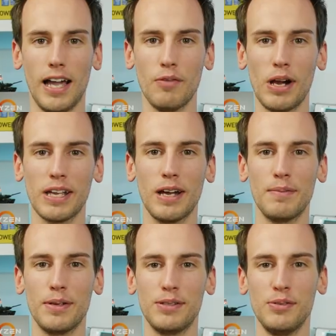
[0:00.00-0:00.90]
Hi and
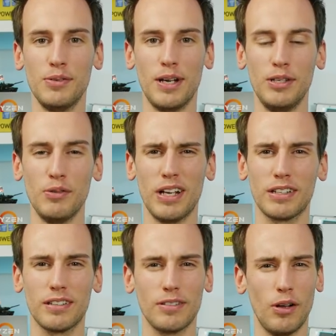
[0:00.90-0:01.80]
welcome to a new
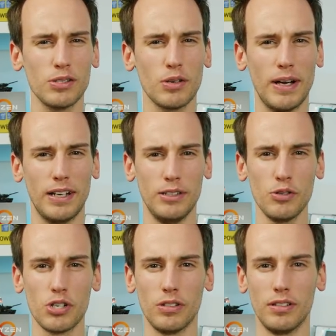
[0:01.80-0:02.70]
and also quite
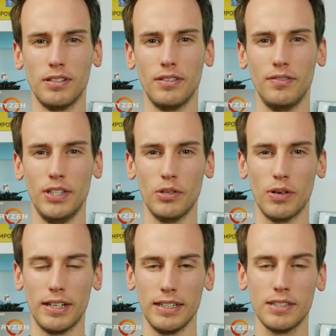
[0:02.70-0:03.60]
unusual
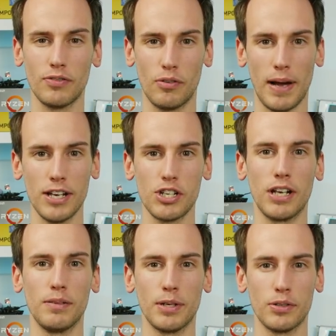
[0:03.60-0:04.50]
video, at least for my
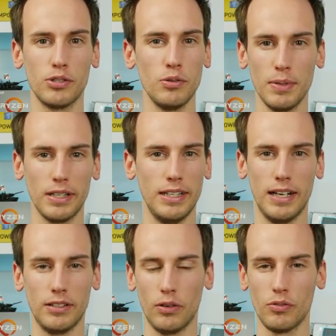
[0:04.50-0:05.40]
channel, because
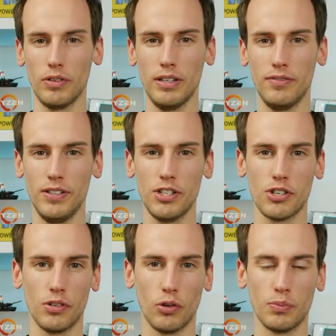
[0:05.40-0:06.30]
typically I don't really
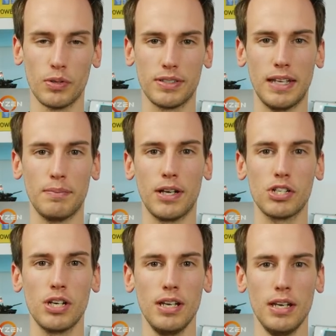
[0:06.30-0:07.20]
feature notebooks that
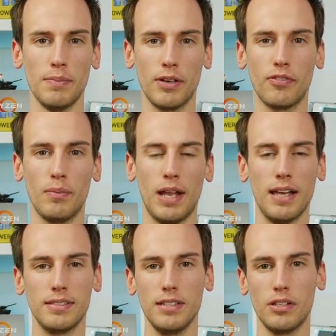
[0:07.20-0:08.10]
much. But from
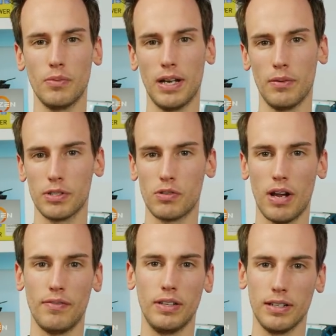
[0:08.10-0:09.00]
last year, when I was
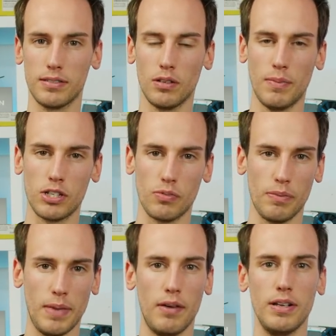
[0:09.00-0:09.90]
traveling so much
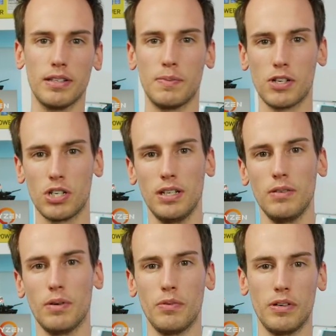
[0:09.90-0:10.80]
with Mary,
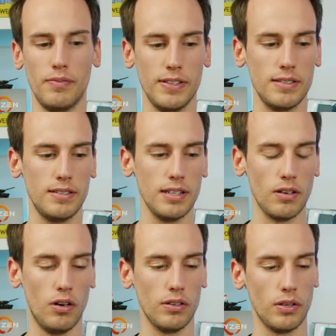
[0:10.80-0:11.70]
especially when we were
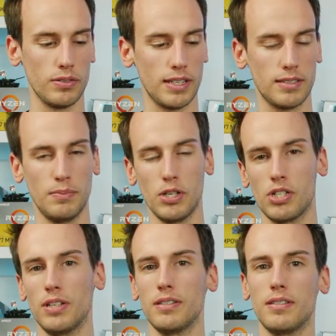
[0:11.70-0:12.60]
visiting all those
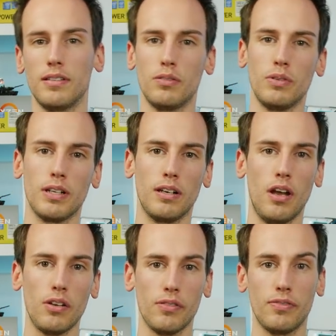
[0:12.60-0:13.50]
exhibitions and doing a
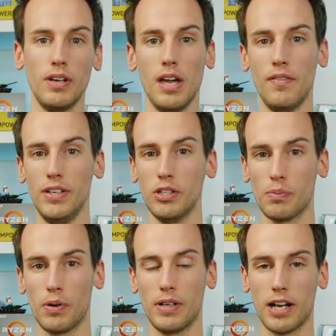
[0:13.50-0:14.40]
lot of video
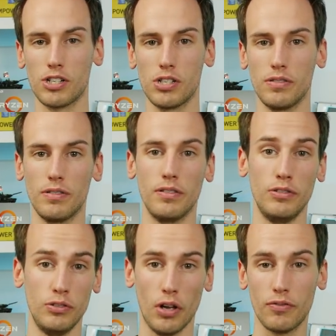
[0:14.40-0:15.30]
production
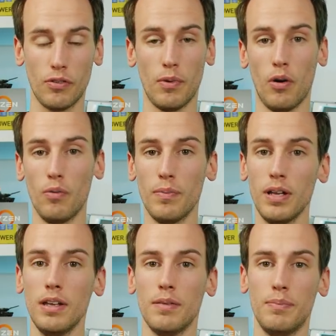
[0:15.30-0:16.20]
not from home,
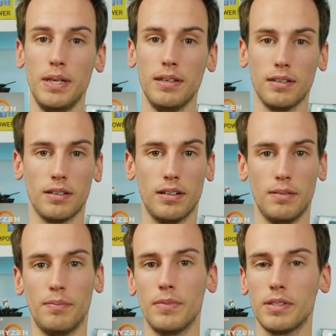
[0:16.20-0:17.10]

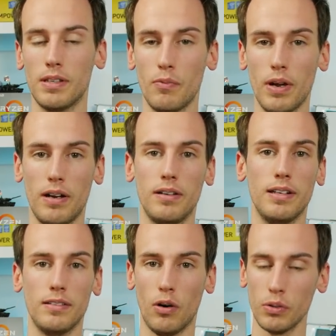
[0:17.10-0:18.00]
being somewhere
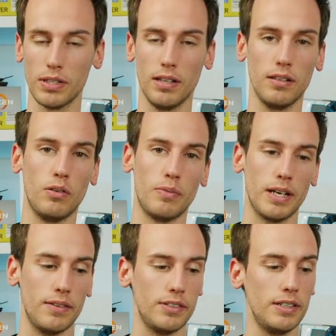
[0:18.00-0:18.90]
in a hotel or
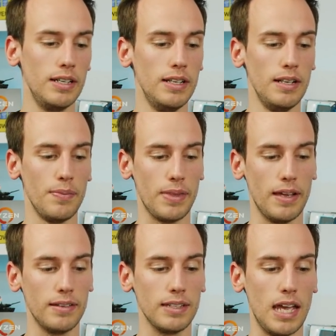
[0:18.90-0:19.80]
whatever,
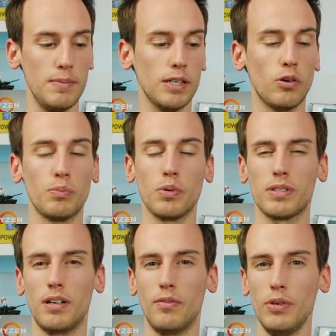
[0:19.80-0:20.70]
then gaming
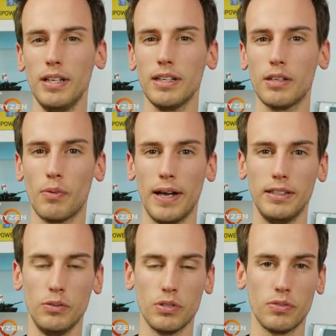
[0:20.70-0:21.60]
notebooks are really
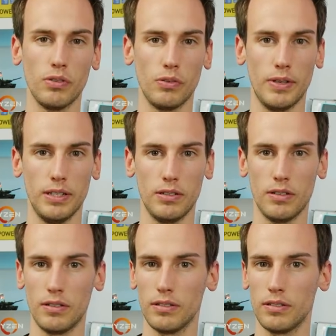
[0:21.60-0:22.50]
quite useful when
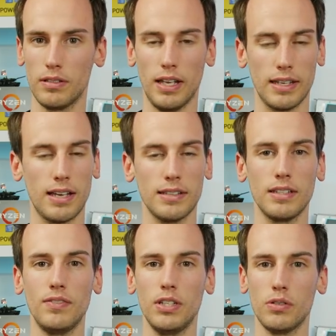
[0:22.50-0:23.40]
you're like
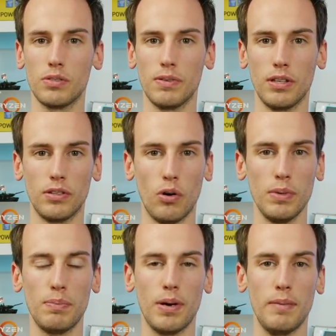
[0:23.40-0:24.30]
cutting videos with
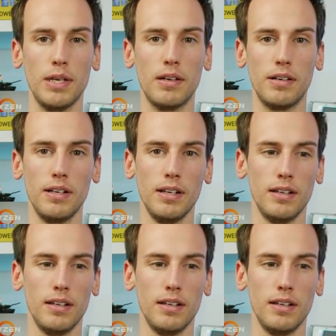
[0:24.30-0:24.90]
Adobe Premiere.